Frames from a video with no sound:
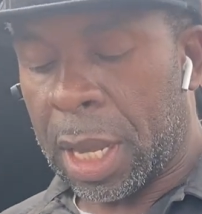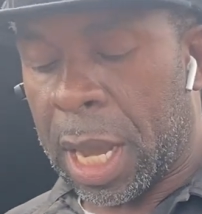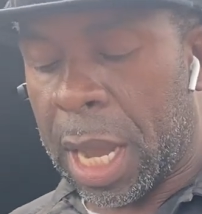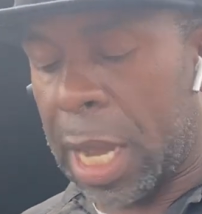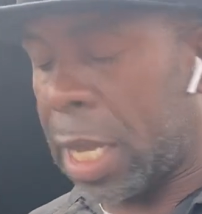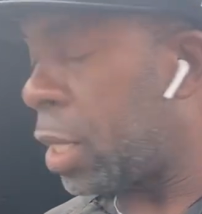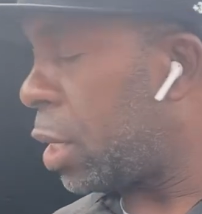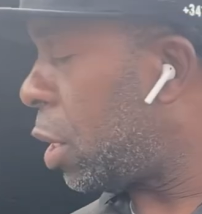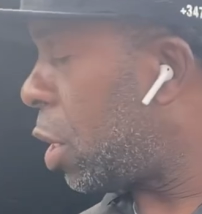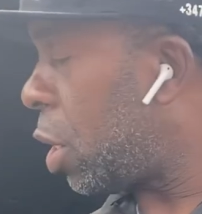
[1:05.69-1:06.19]

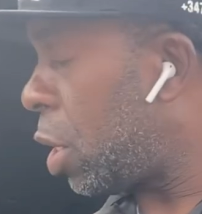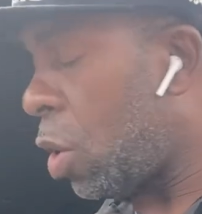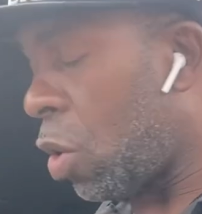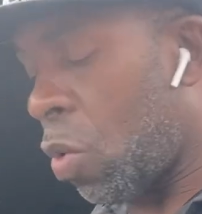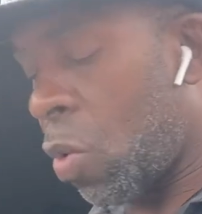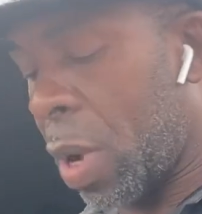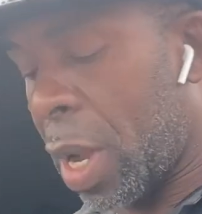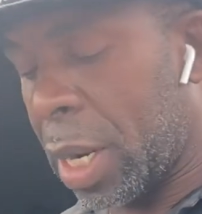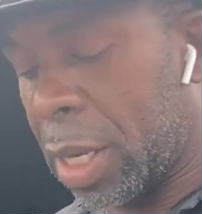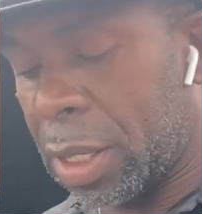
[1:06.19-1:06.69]
And the other
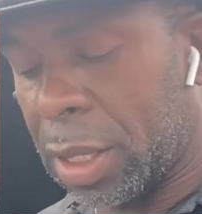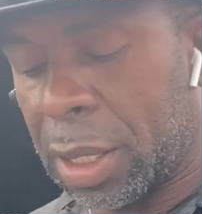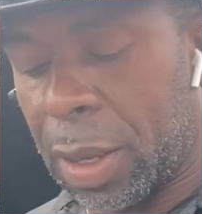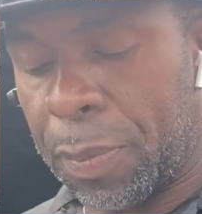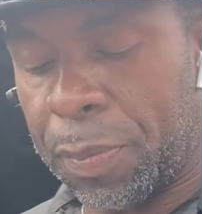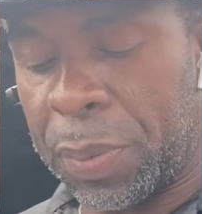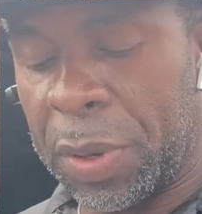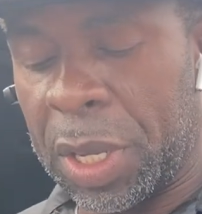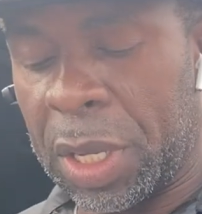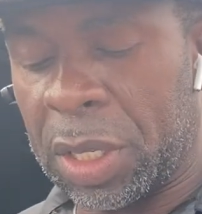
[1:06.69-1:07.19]
one is a
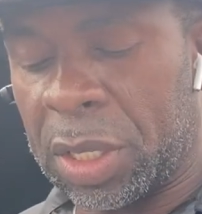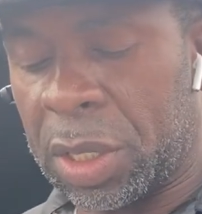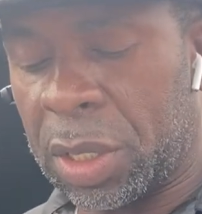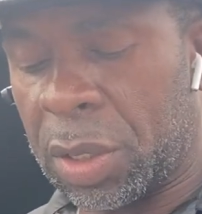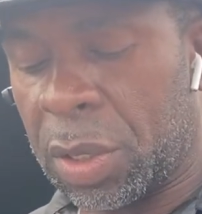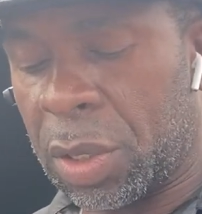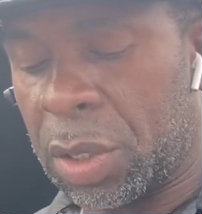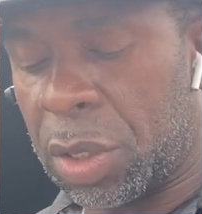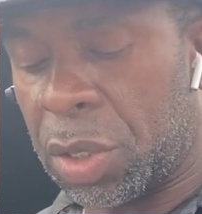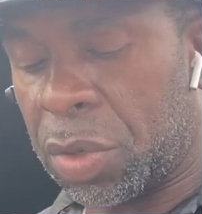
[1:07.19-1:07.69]

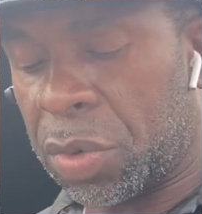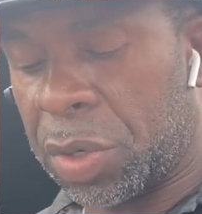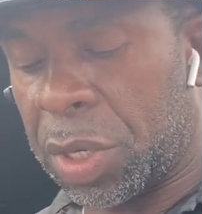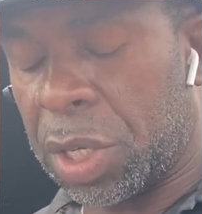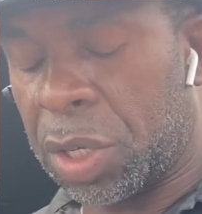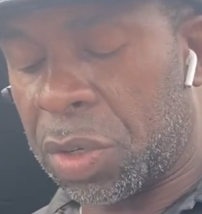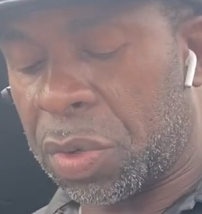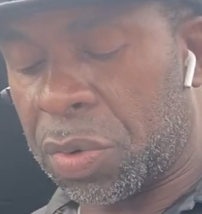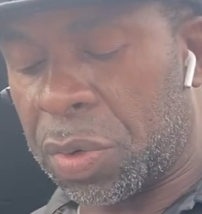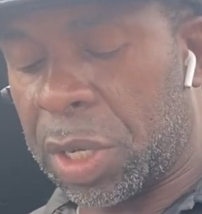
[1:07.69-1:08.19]

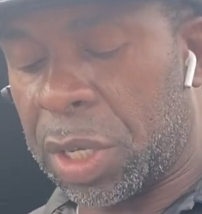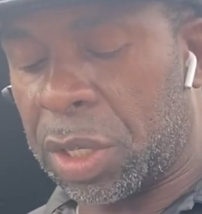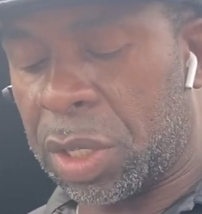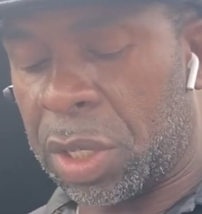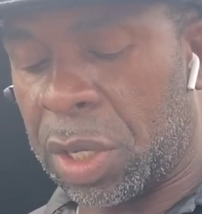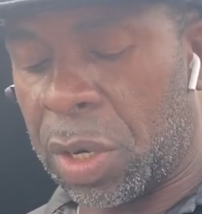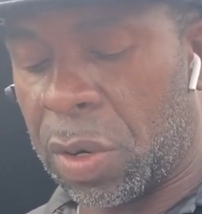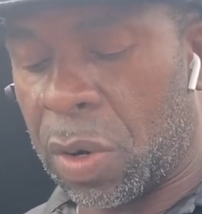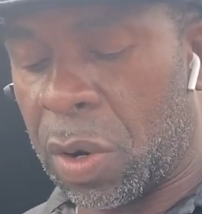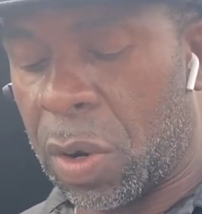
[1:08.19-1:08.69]

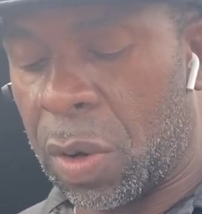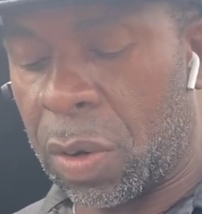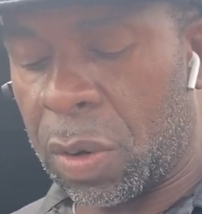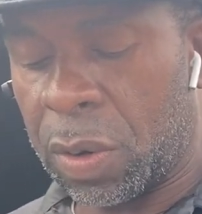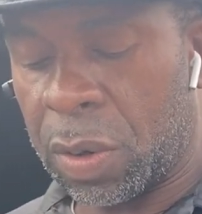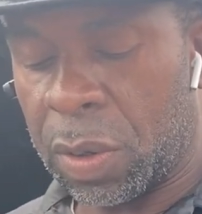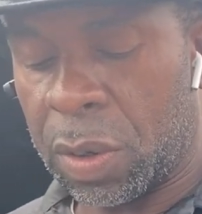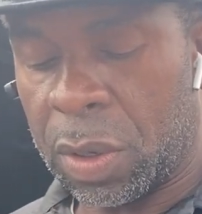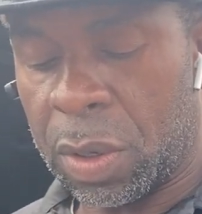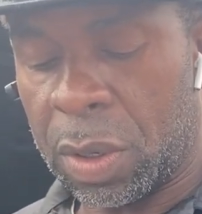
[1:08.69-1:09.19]
P0330
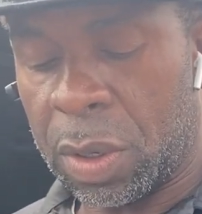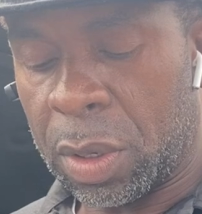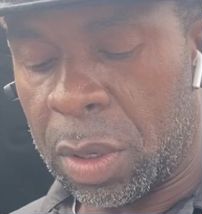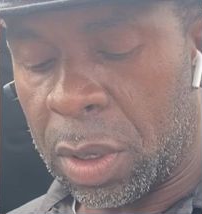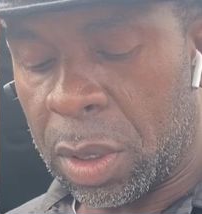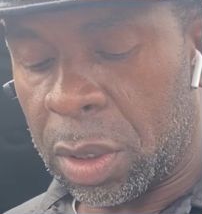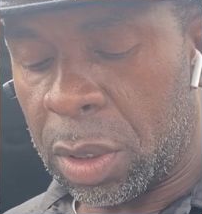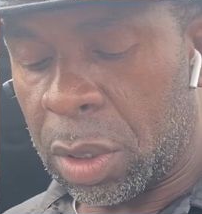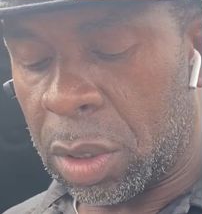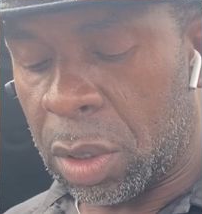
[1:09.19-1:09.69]

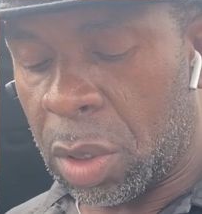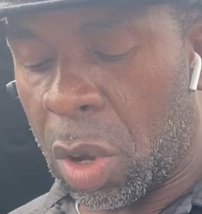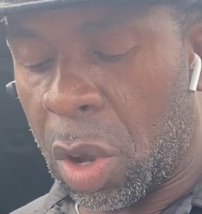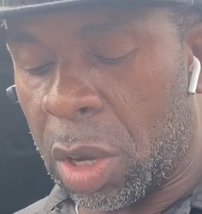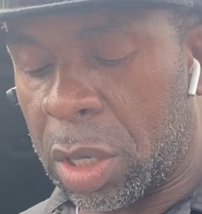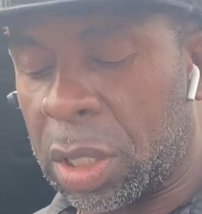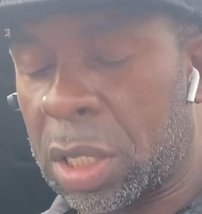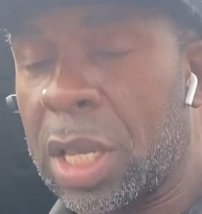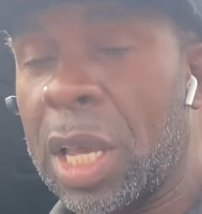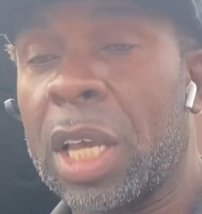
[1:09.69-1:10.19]

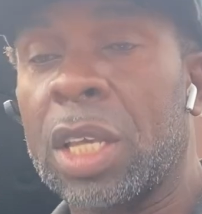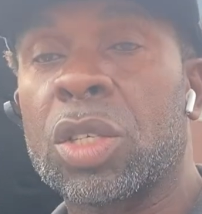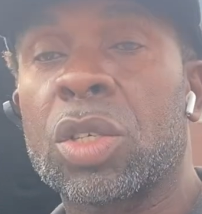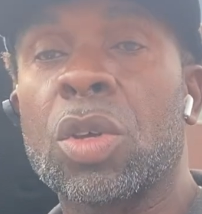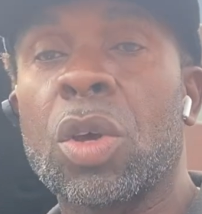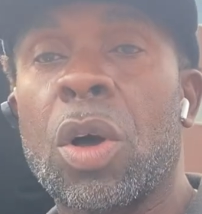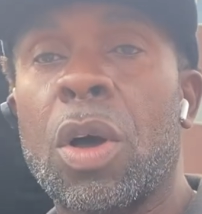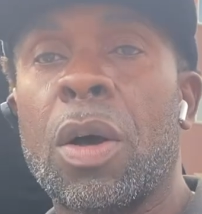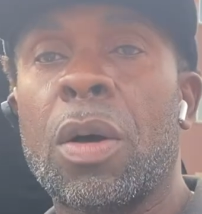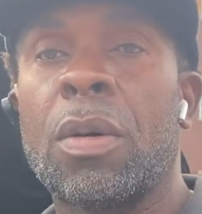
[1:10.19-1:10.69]
knock
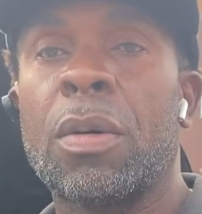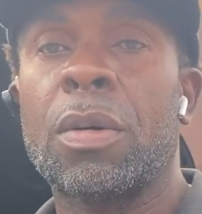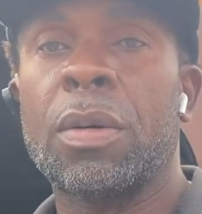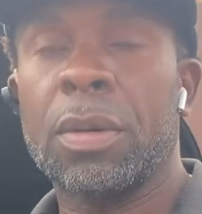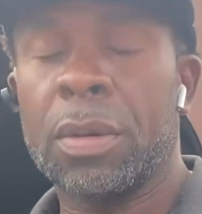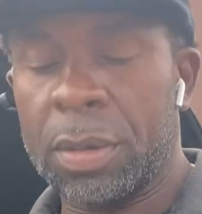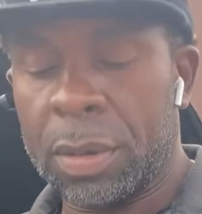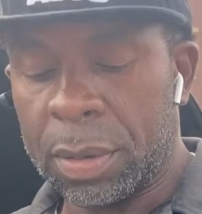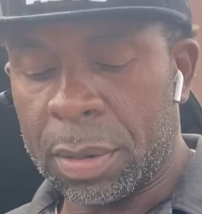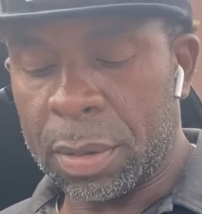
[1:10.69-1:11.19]
sensor
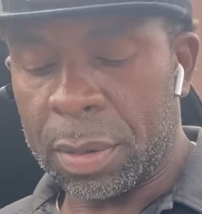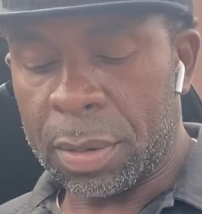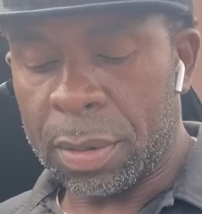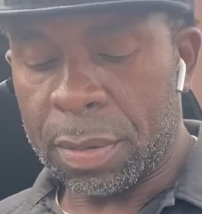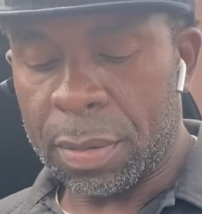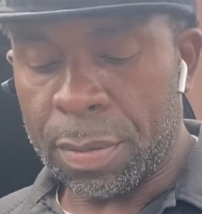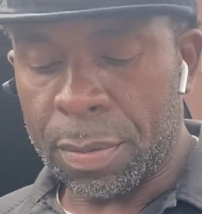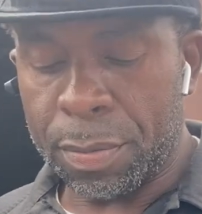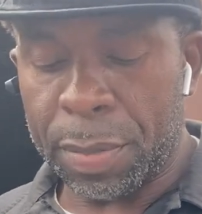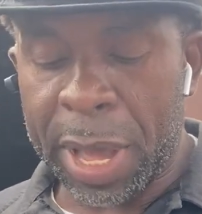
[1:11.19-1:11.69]

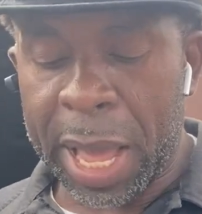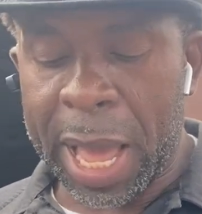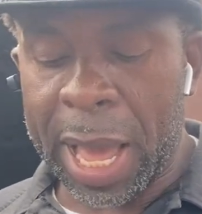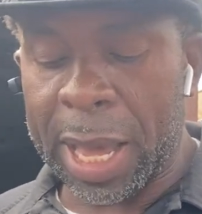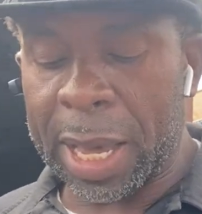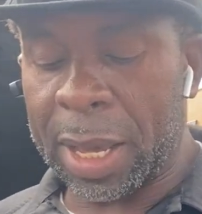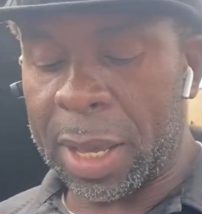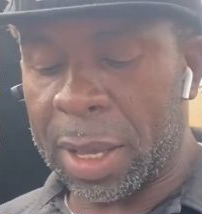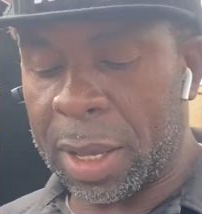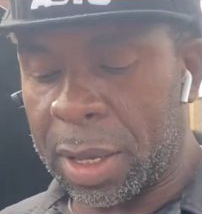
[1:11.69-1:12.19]

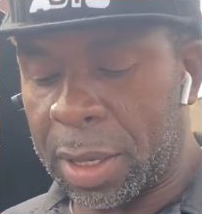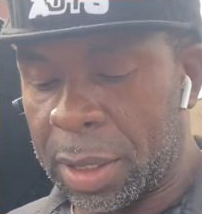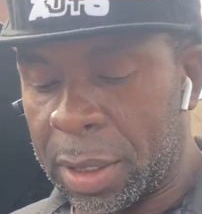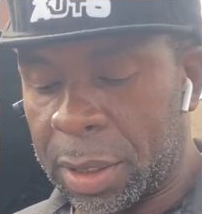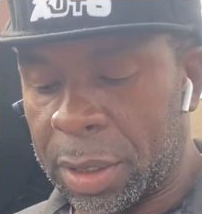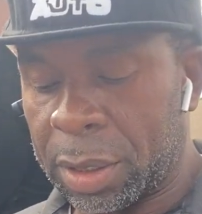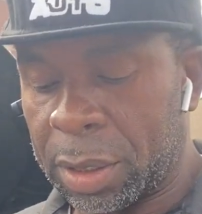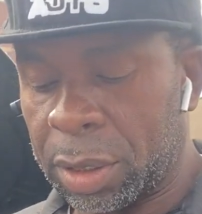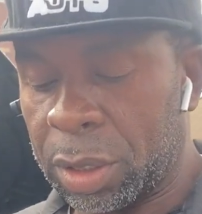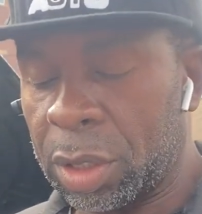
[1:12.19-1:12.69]
bank
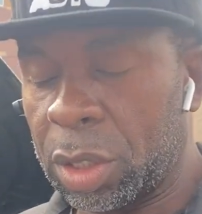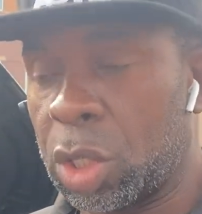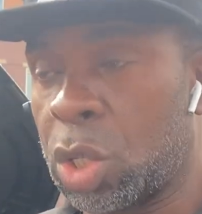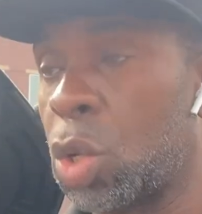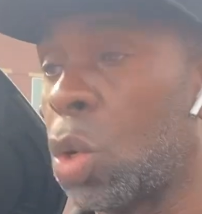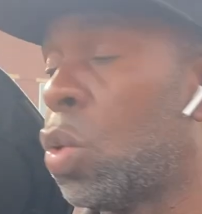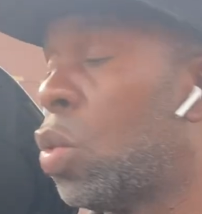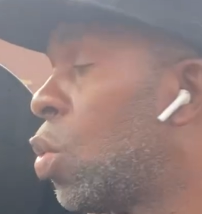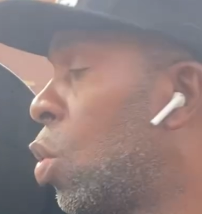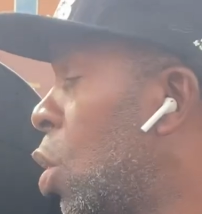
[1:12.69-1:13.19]

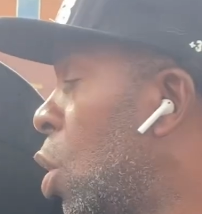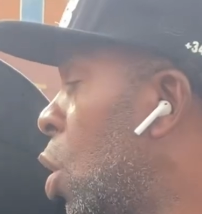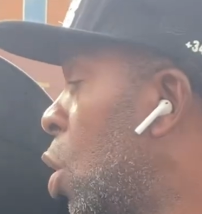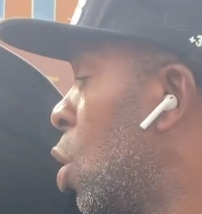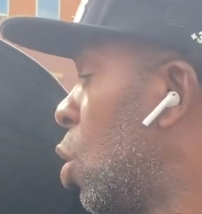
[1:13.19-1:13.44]
two.